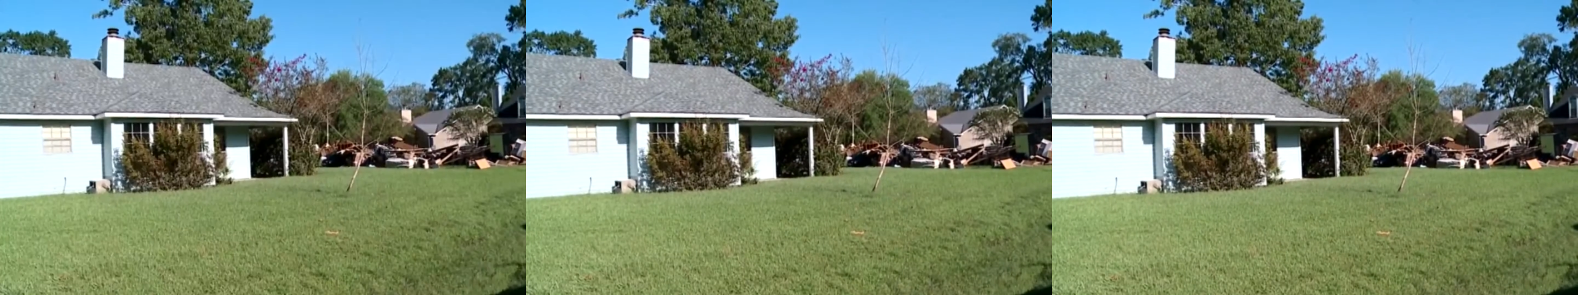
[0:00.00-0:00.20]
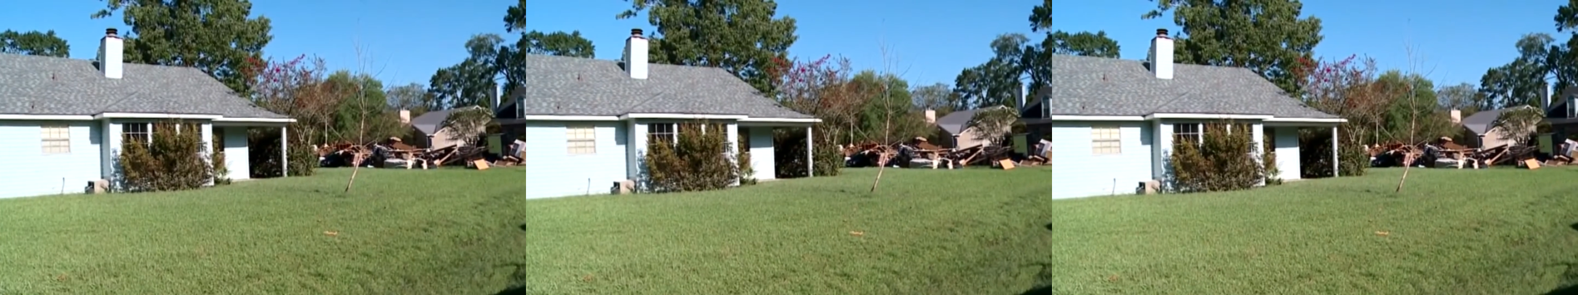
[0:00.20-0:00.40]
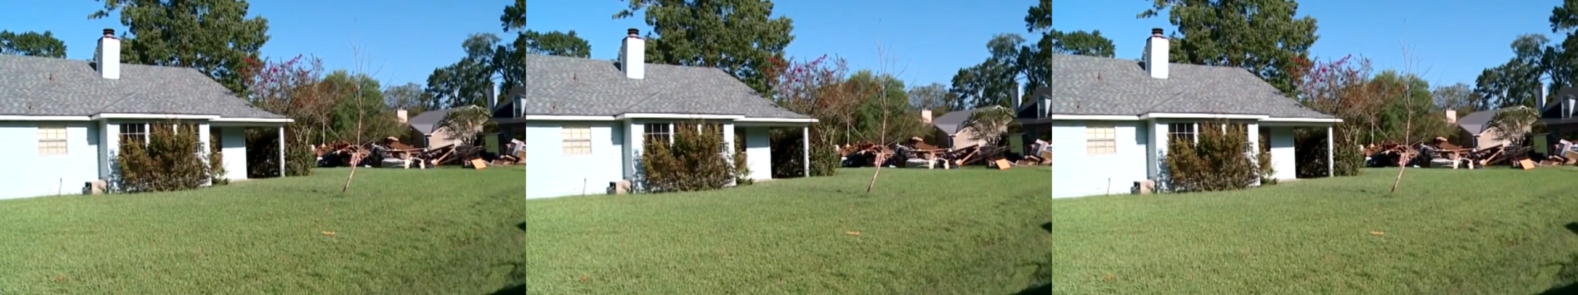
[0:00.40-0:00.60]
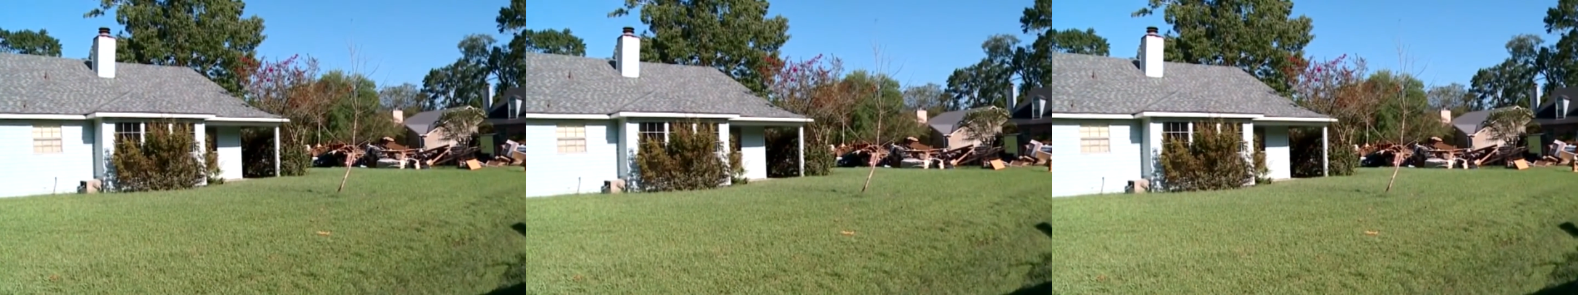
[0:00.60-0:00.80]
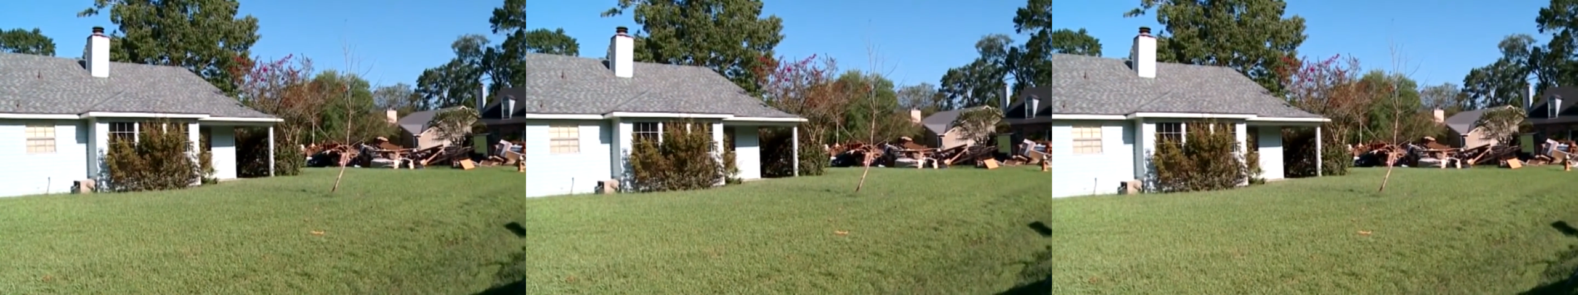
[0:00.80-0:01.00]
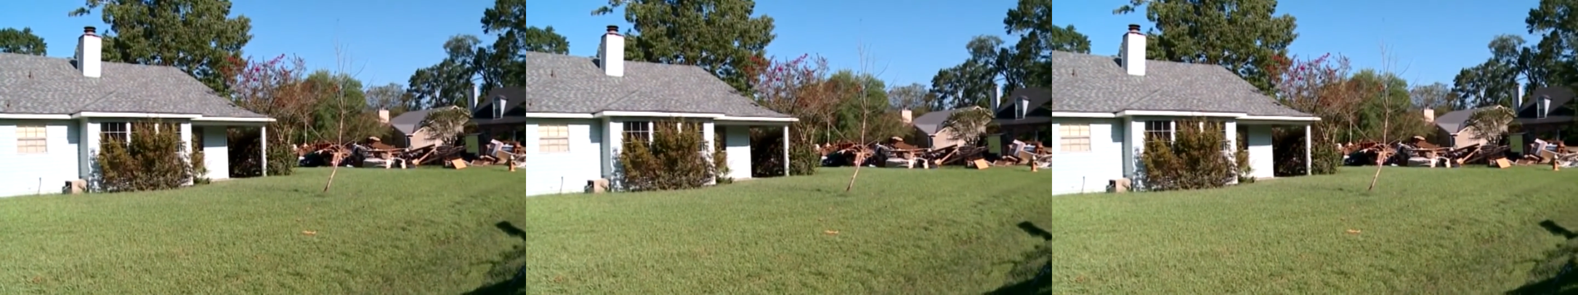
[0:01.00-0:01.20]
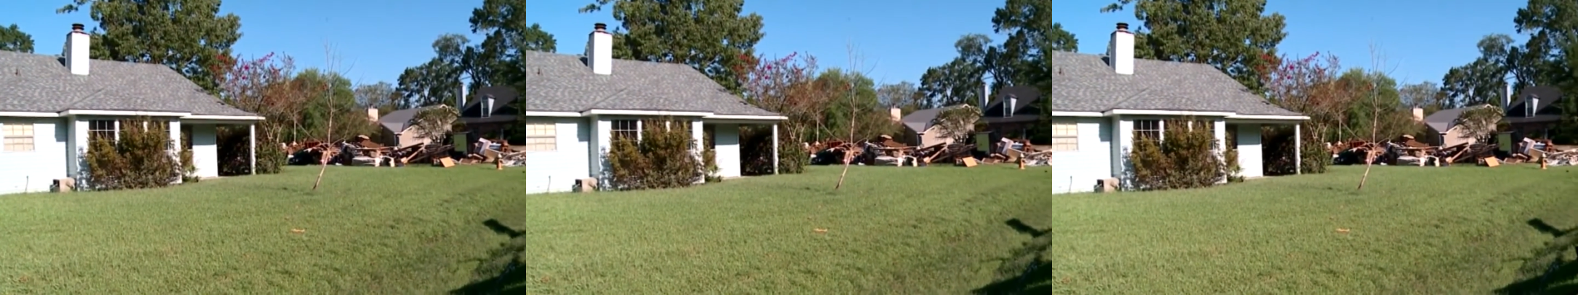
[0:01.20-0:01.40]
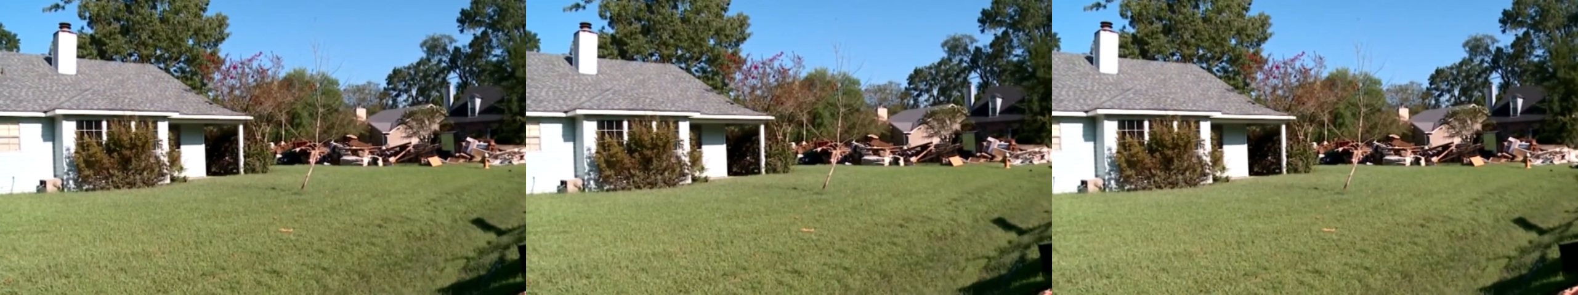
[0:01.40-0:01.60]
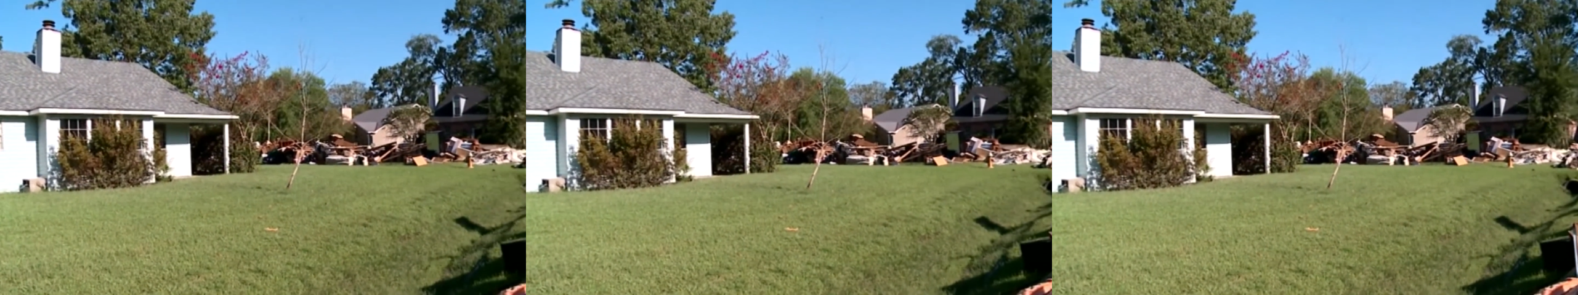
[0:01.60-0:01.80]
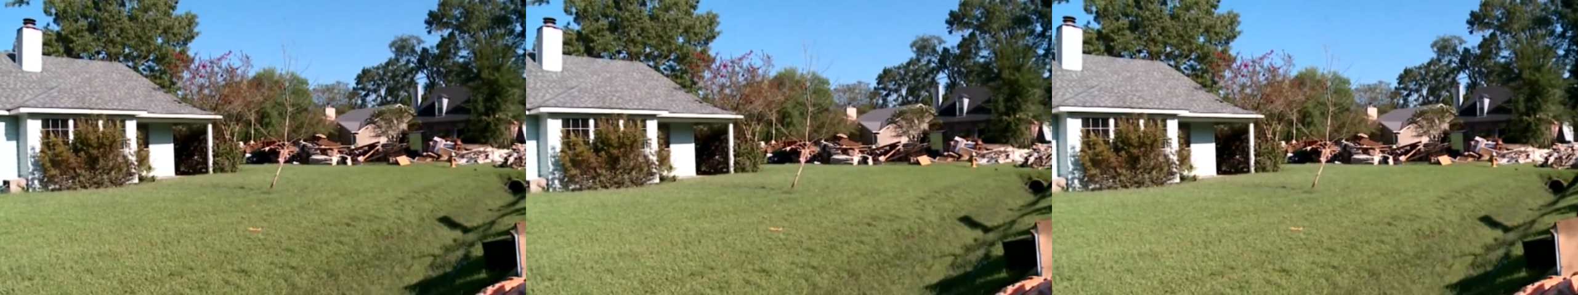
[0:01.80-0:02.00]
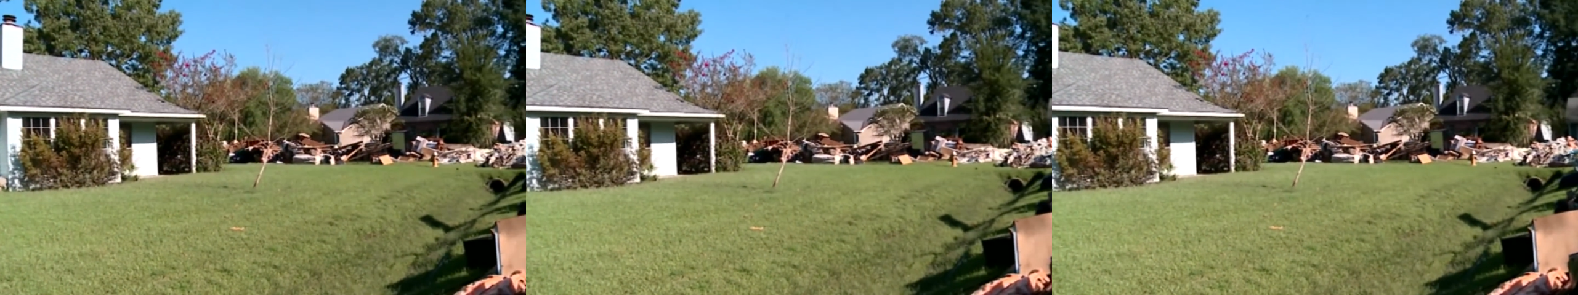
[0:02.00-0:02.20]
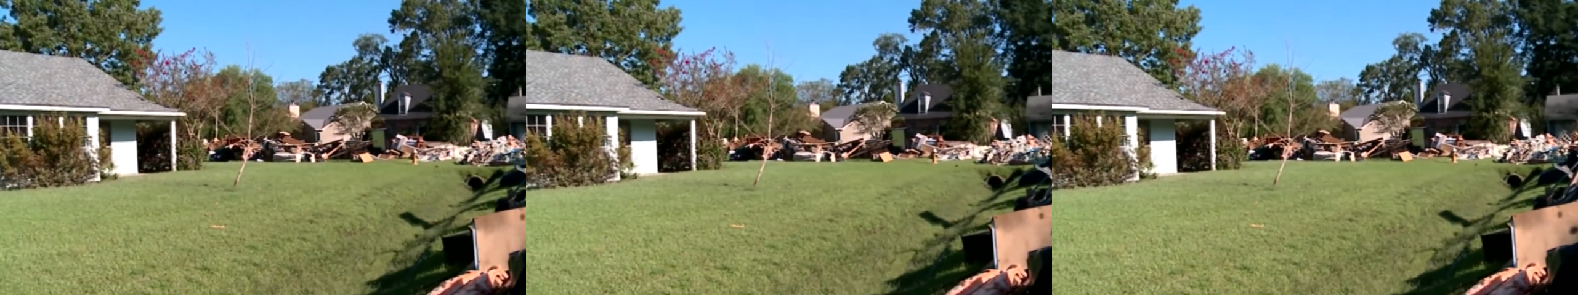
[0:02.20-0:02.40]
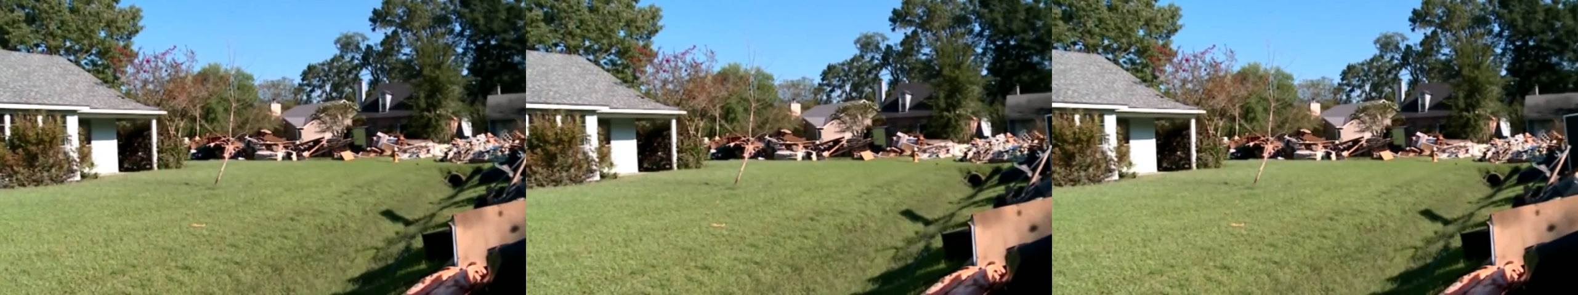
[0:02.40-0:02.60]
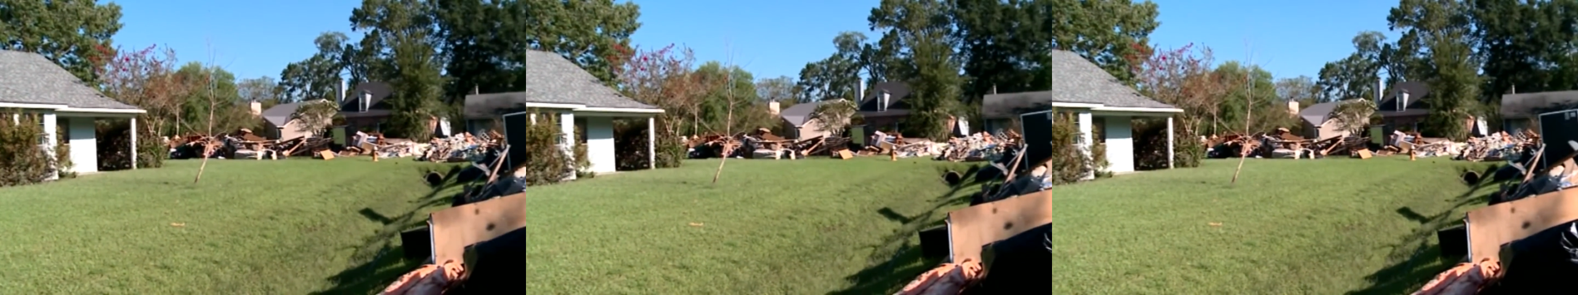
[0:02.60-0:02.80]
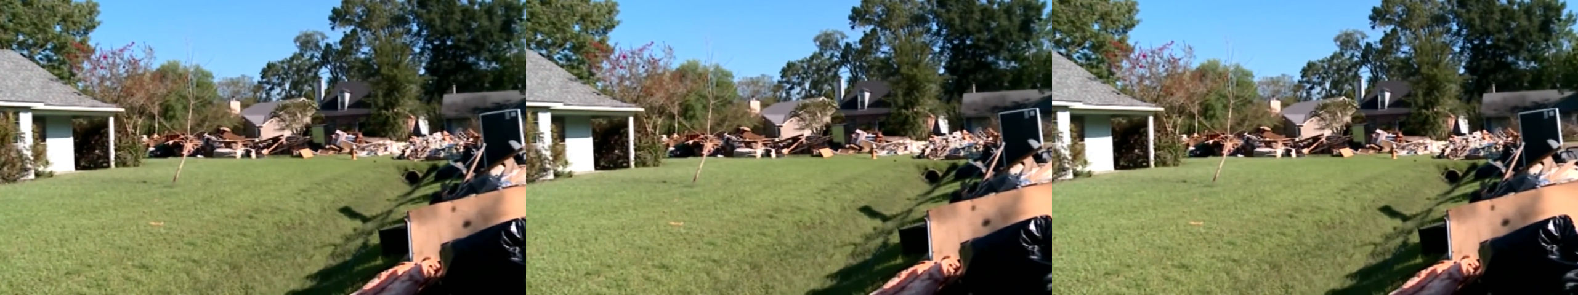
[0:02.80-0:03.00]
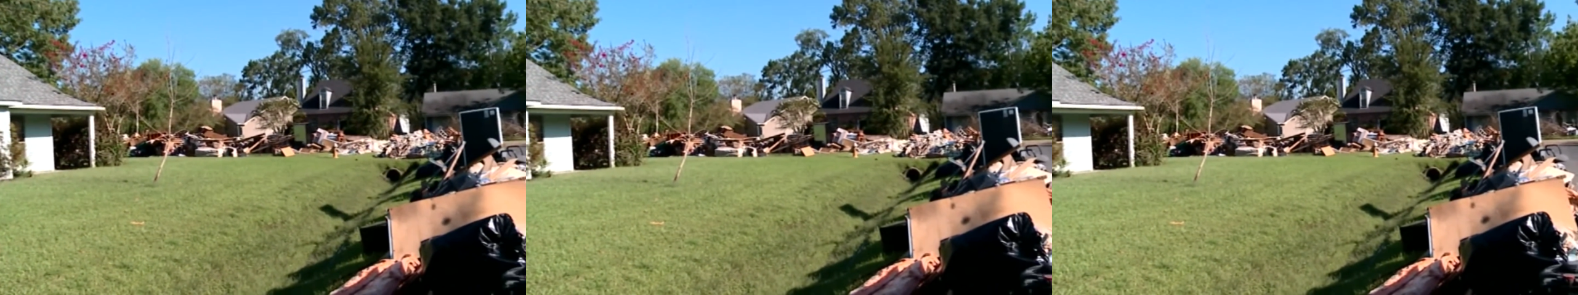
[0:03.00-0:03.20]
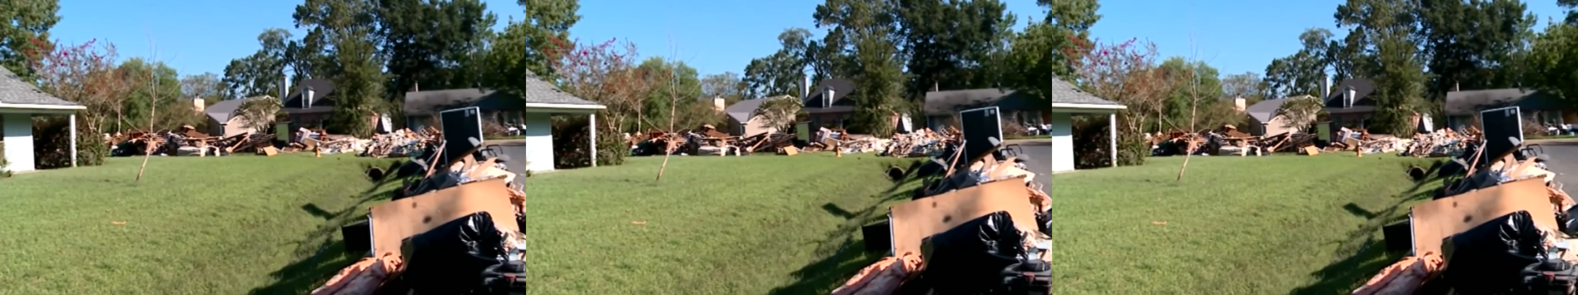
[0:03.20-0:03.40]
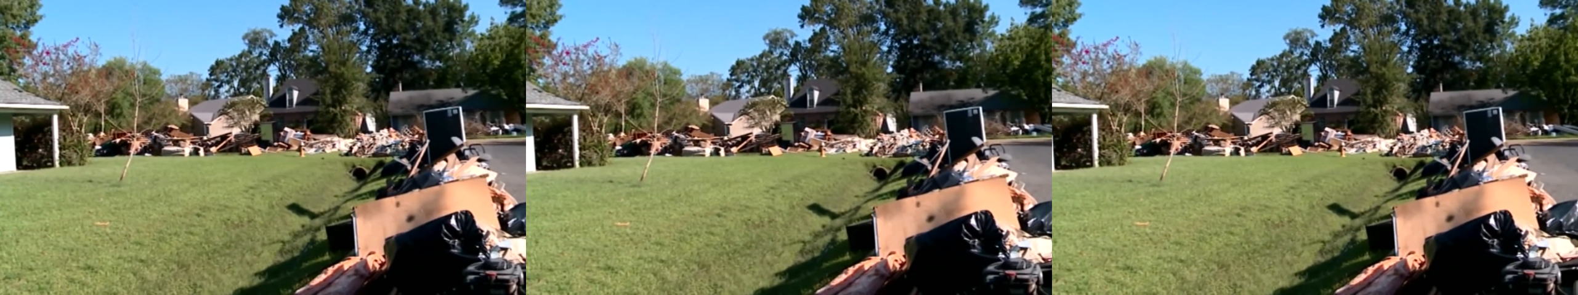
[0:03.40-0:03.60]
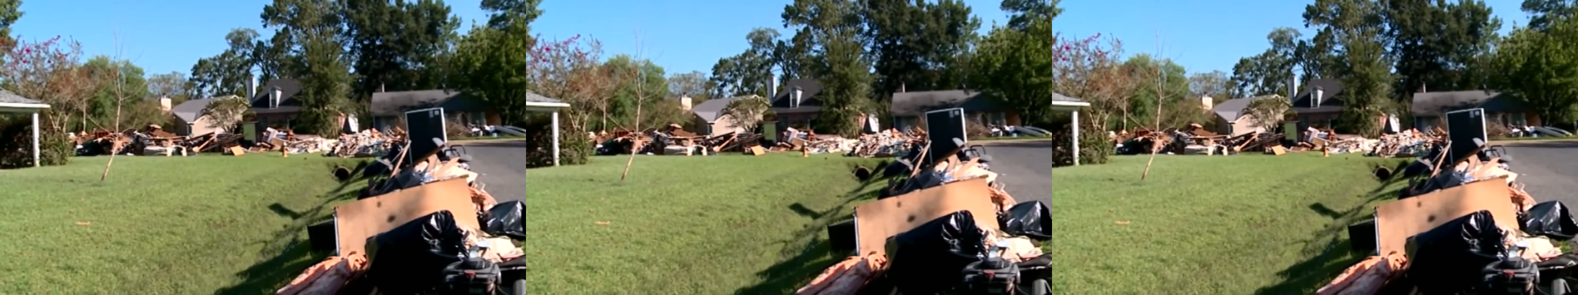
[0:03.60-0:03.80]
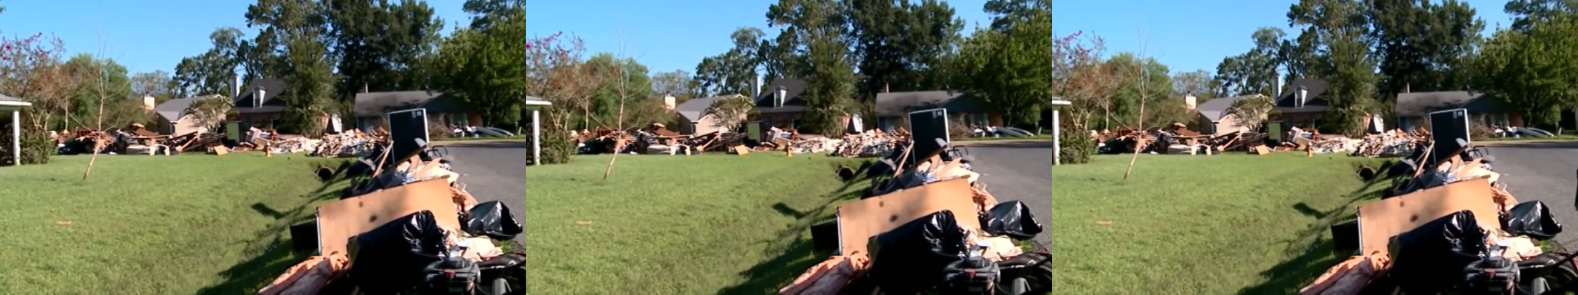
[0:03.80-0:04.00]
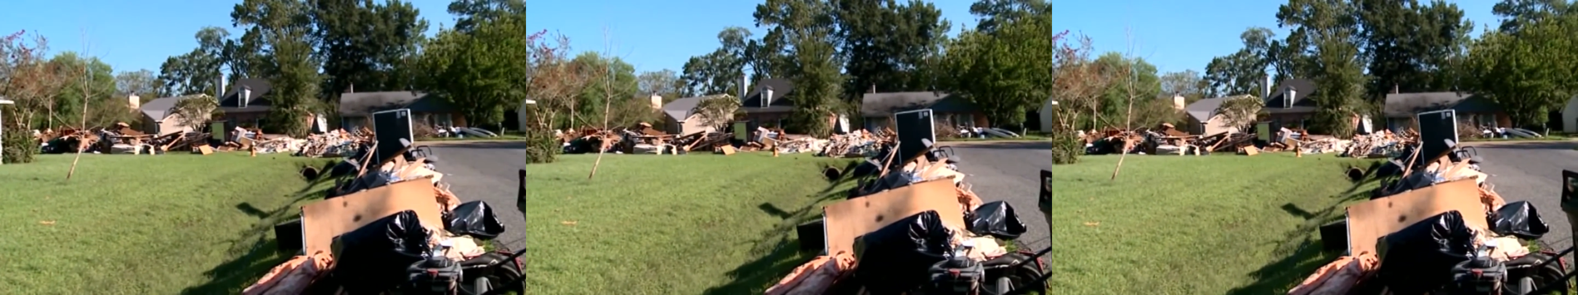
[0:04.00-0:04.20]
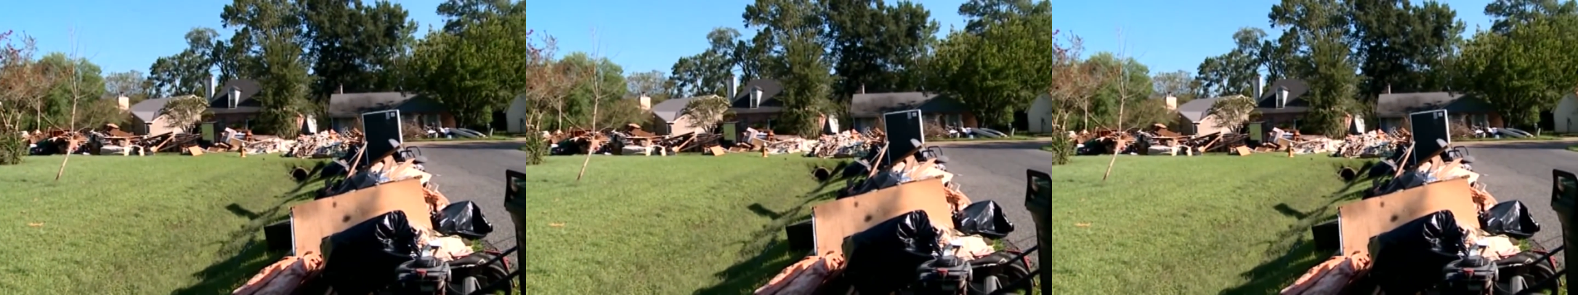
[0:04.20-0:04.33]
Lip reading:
[unreadable: no face in view]